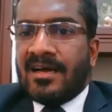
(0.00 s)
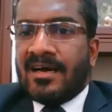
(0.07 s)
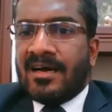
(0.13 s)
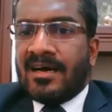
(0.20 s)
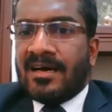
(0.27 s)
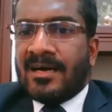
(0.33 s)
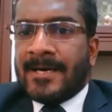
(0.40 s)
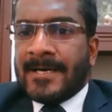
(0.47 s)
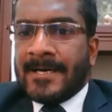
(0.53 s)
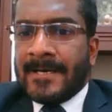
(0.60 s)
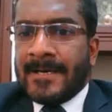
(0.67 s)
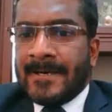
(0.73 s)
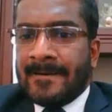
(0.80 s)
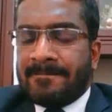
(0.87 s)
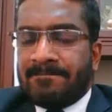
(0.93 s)

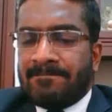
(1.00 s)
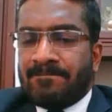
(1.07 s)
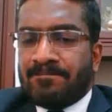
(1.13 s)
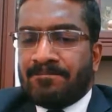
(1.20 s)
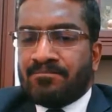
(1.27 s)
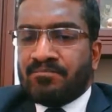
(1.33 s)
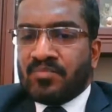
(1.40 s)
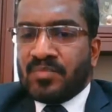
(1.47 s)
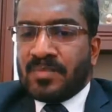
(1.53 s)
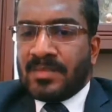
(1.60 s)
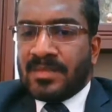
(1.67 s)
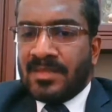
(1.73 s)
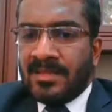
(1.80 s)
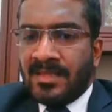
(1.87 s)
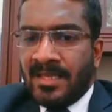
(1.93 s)
Uh,
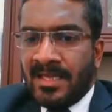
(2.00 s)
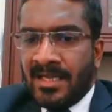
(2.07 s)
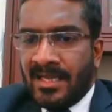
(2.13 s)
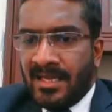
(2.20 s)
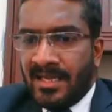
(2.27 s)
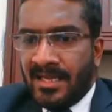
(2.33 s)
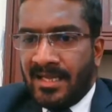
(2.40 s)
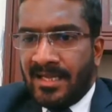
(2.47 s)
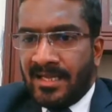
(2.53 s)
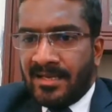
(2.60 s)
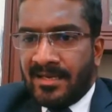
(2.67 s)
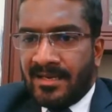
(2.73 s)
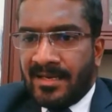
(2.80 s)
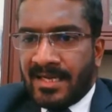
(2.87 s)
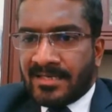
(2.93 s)
the
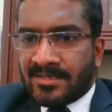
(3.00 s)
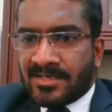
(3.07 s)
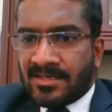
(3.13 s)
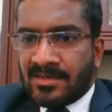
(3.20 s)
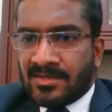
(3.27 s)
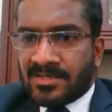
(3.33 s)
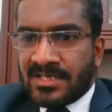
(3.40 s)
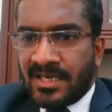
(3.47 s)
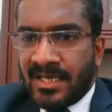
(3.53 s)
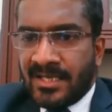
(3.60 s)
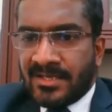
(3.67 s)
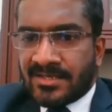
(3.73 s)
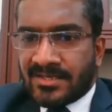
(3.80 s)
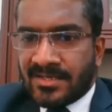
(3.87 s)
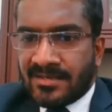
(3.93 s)
next question
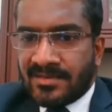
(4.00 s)
is,